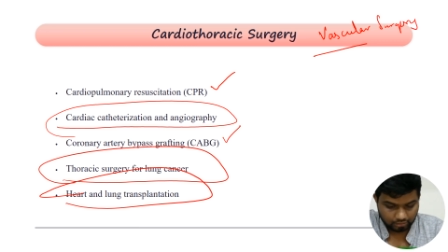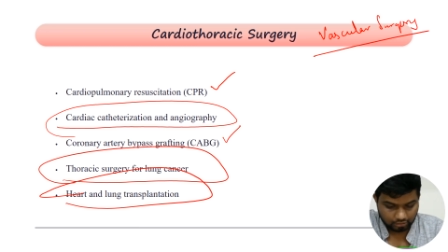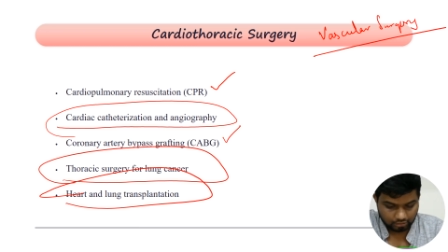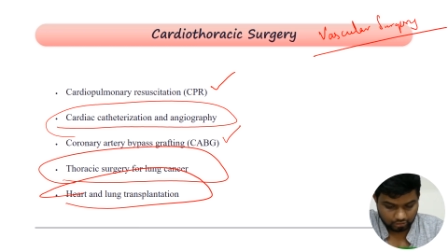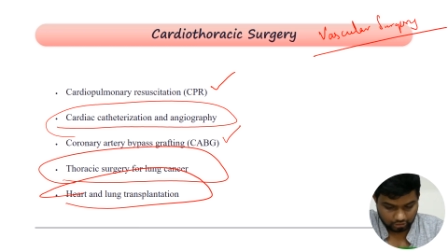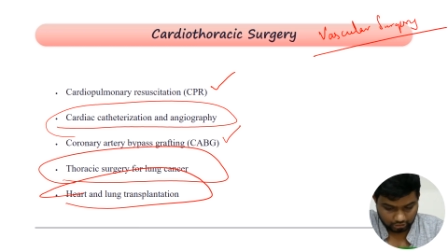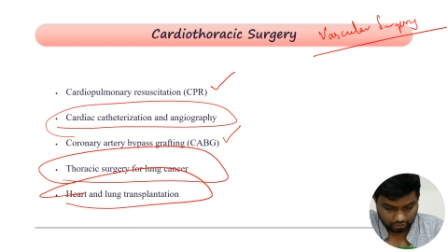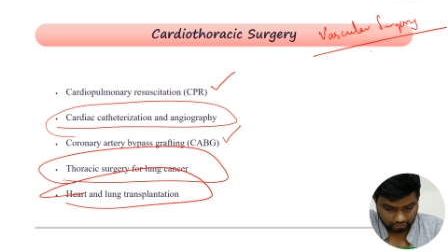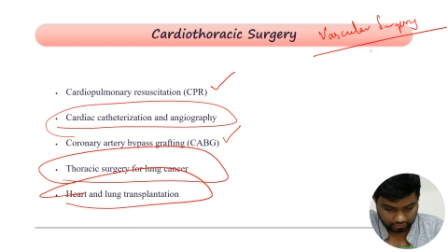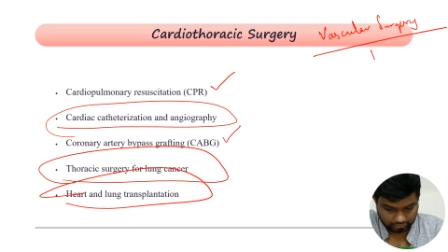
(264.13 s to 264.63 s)

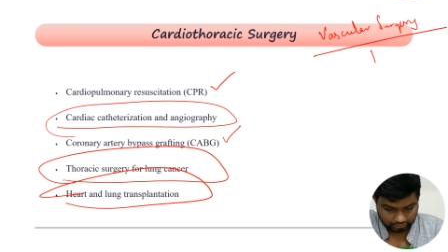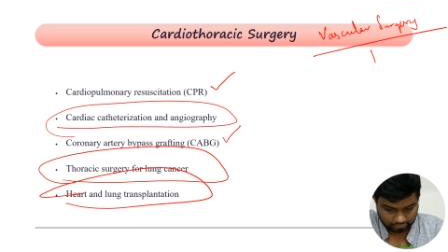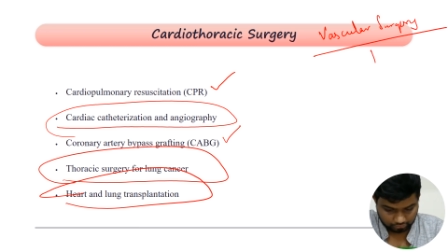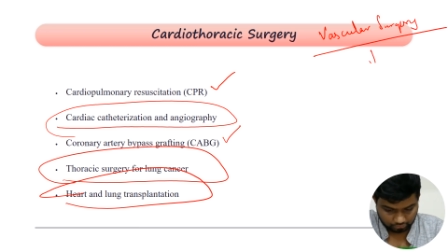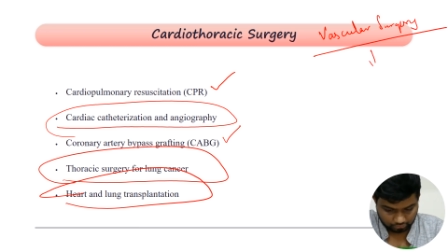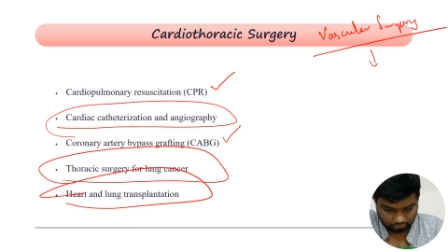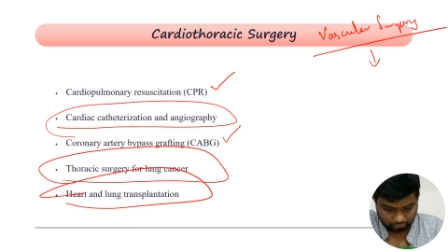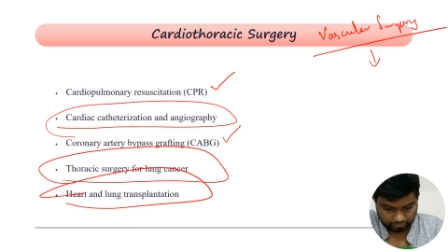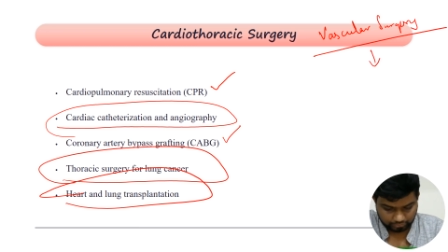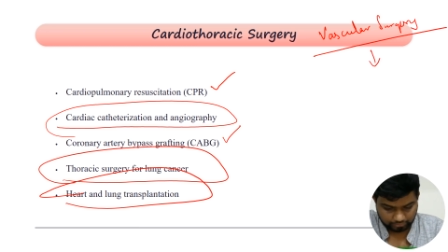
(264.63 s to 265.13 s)
are the
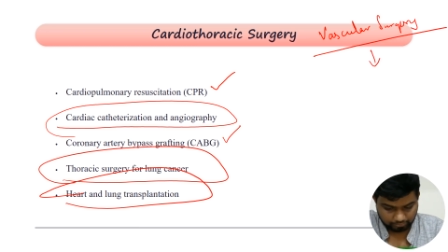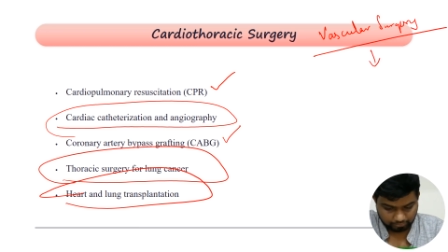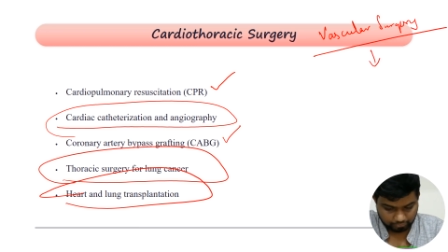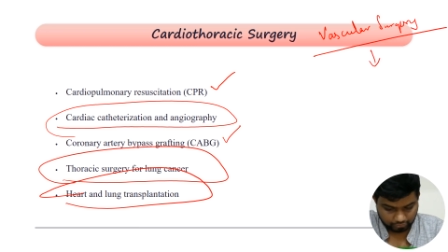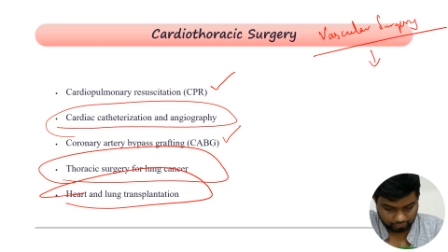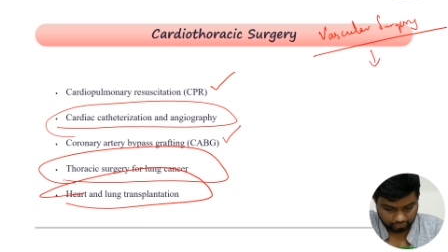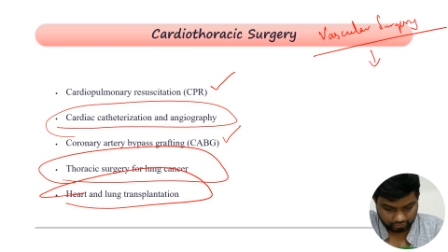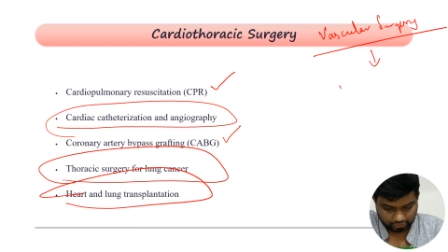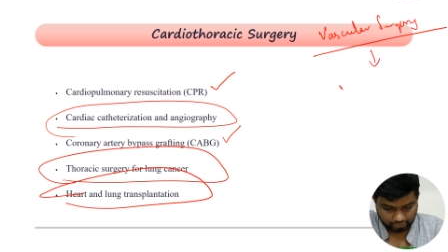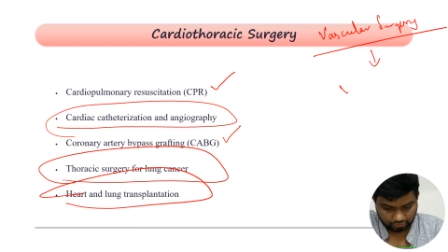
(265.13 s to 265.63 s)
two
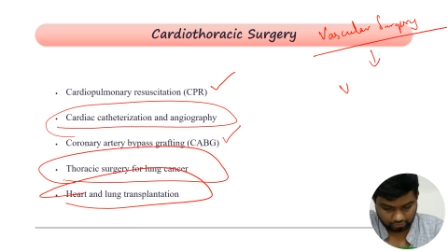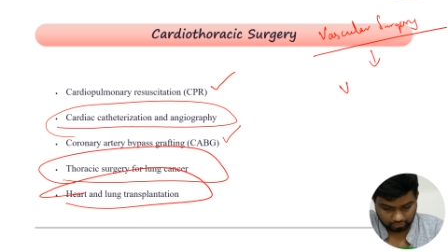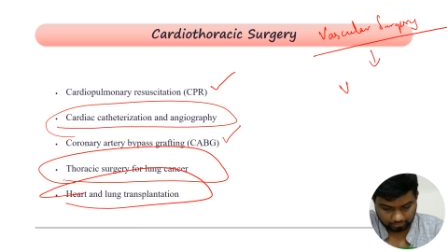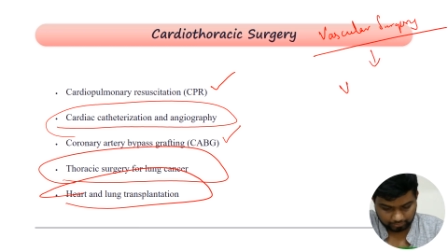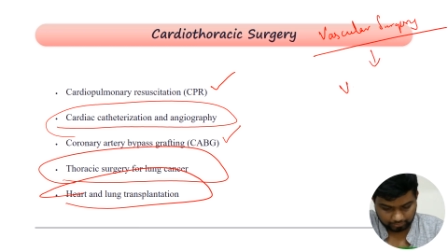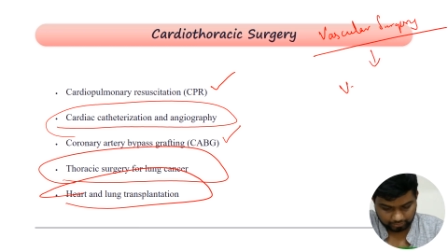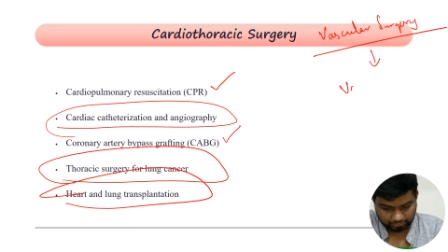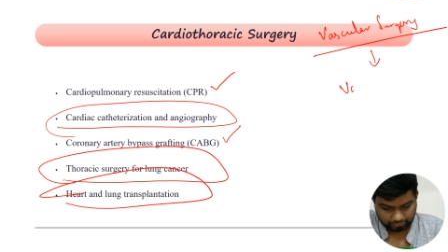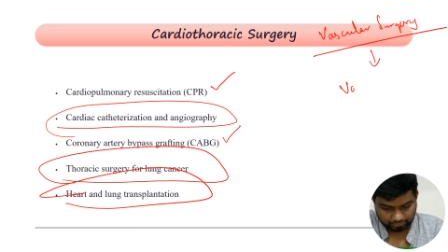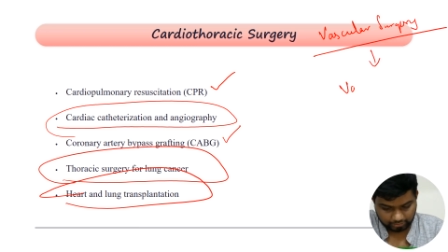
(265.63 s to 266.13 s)
important
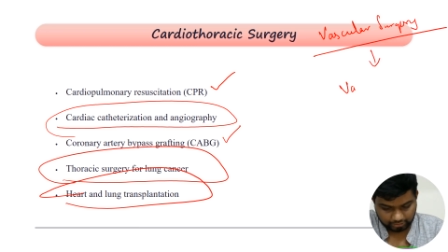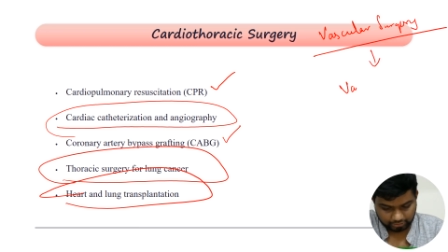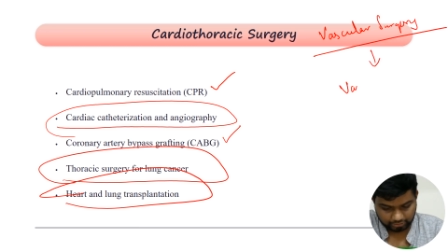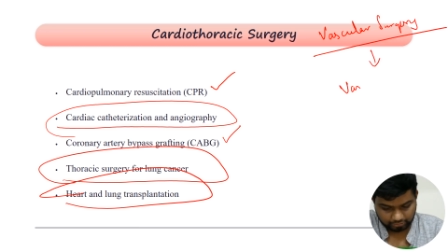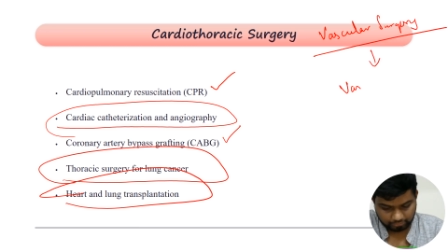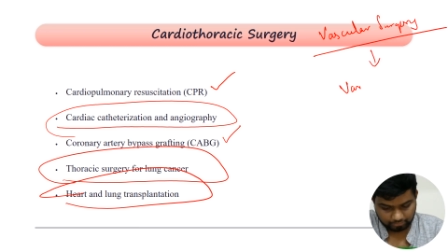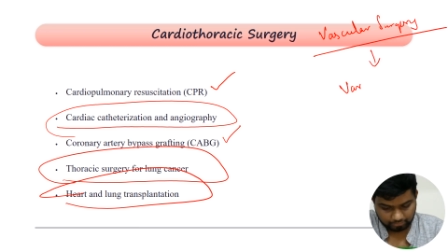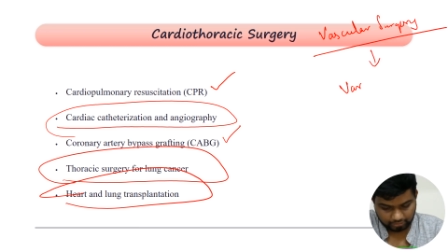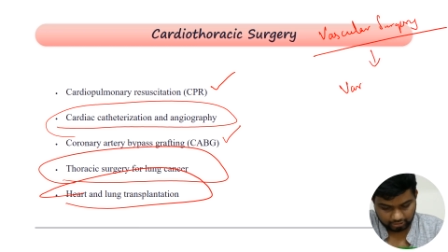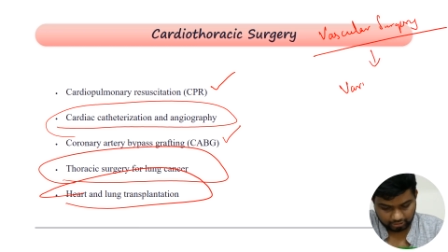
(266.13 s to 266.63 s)
topics where you
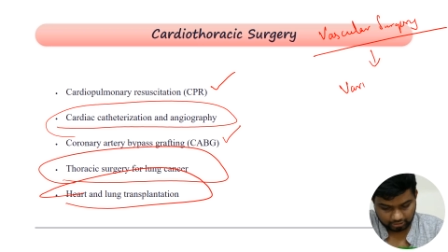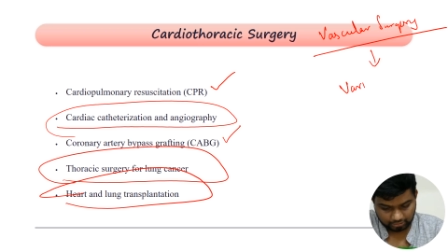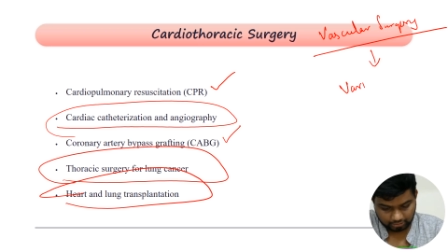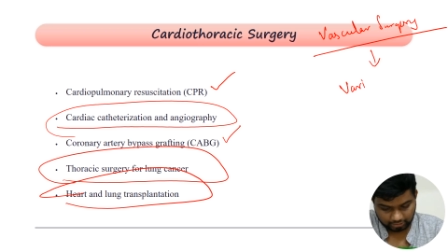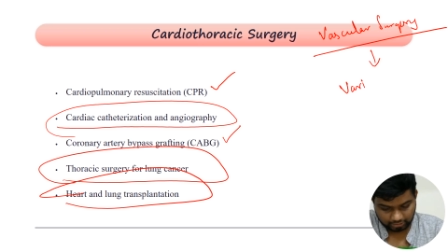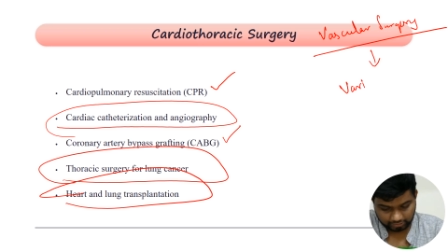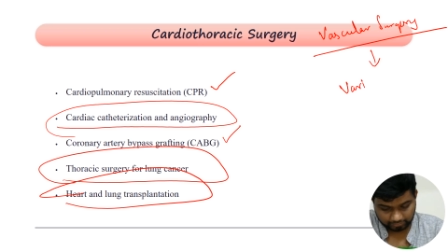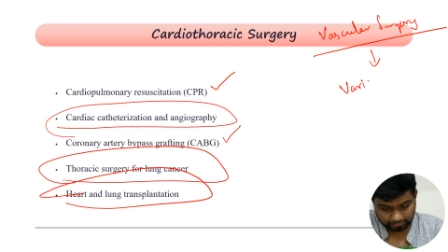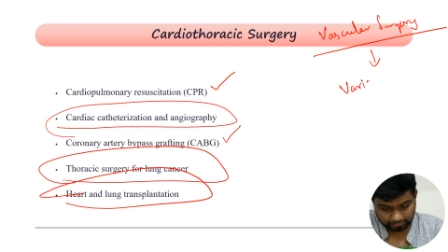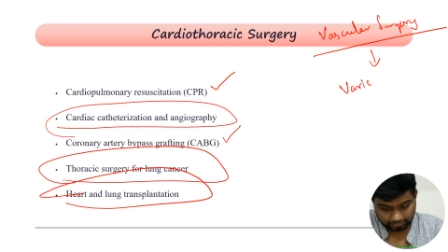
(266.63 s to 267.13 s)
may
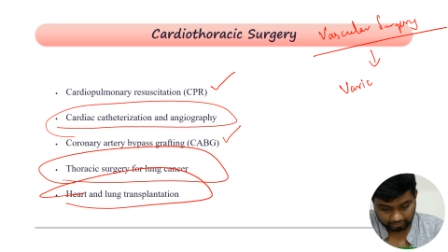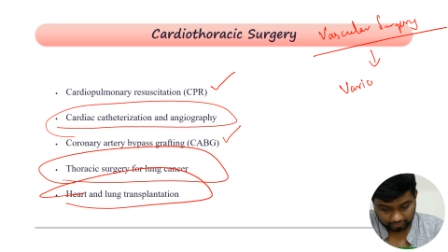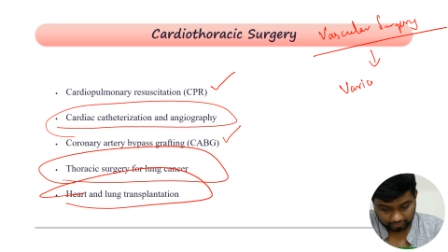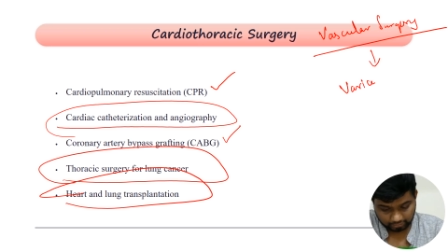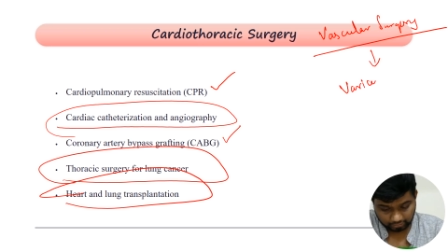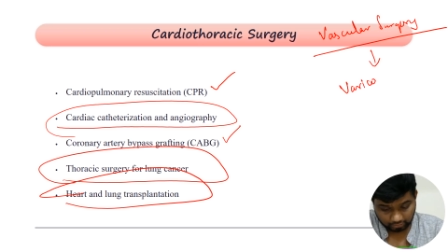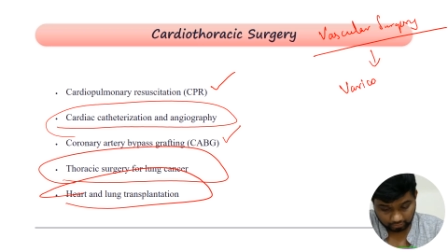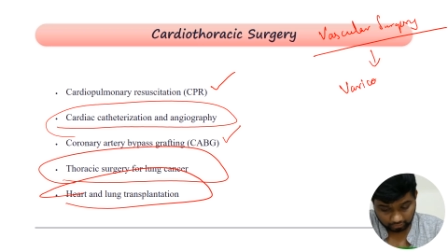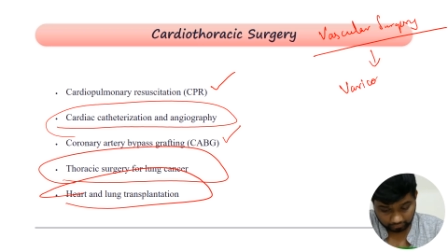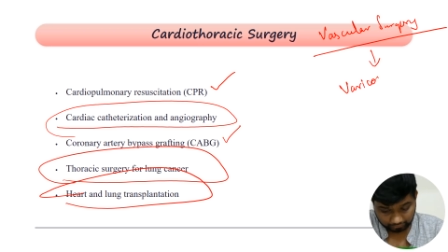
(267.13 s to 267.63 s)
expect
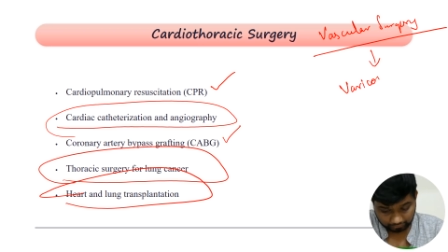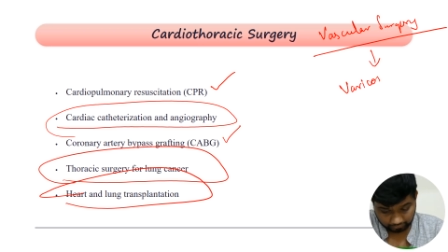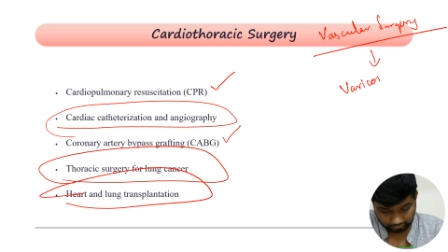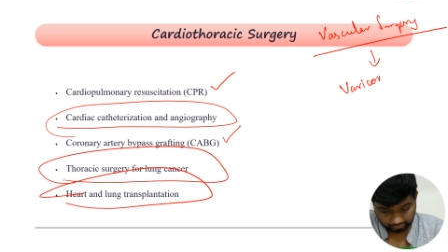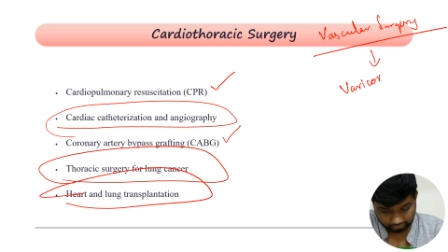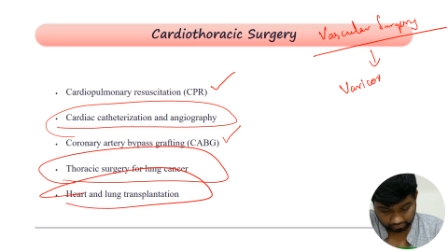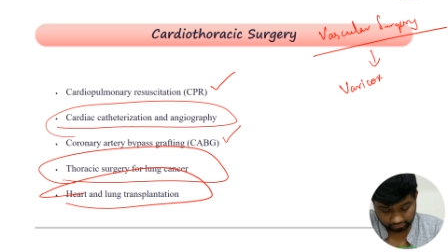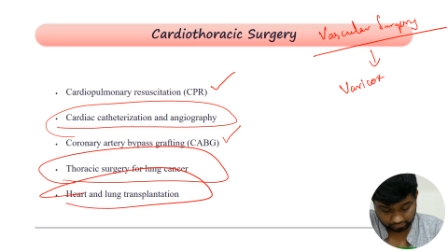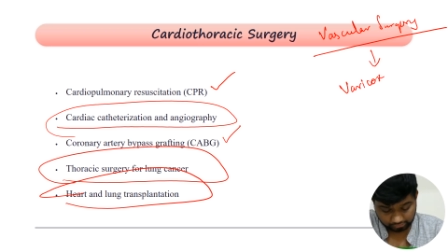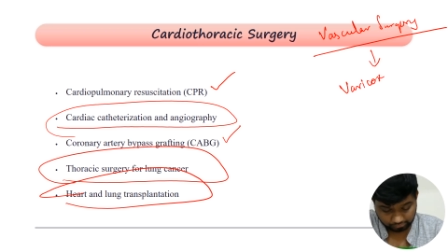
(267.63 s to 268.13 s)
a lot of
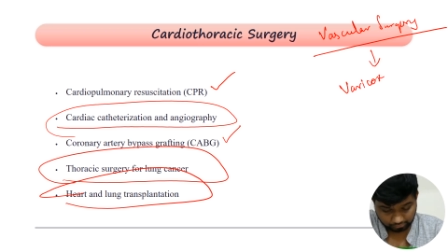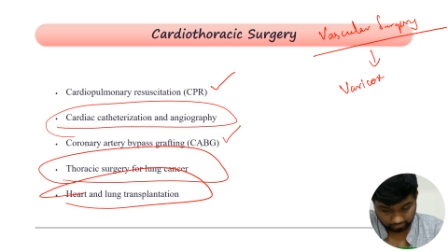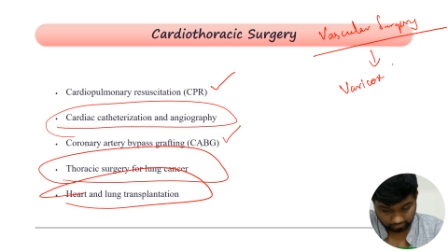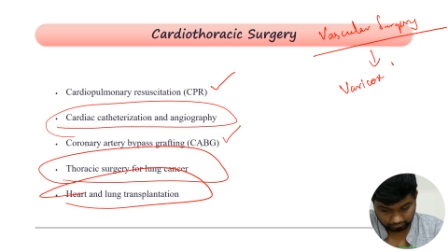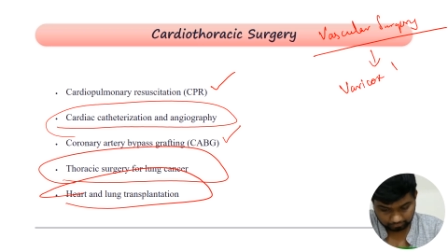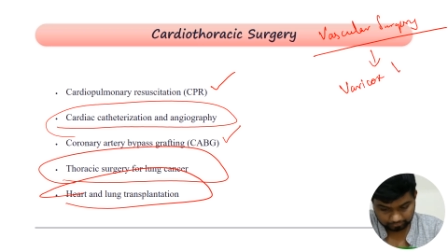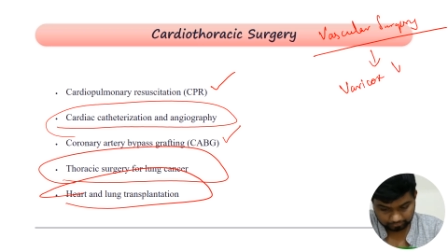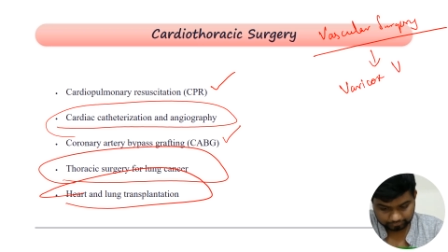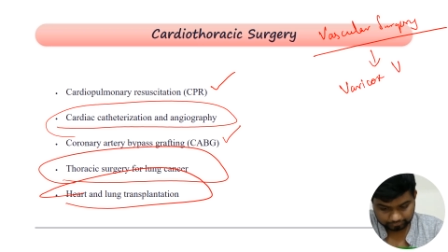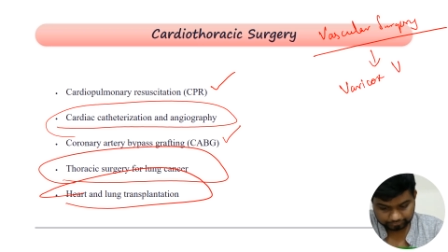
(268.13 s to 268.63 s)
questions
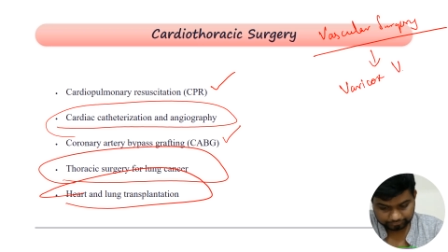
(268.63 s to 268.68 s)
from.